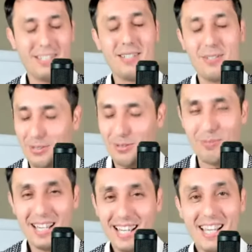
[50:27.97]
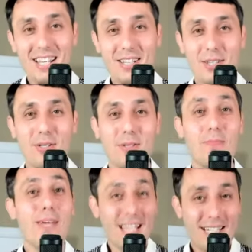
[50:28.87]
YouTube to the
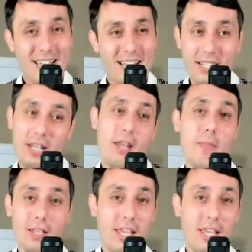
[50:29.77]
business and then they,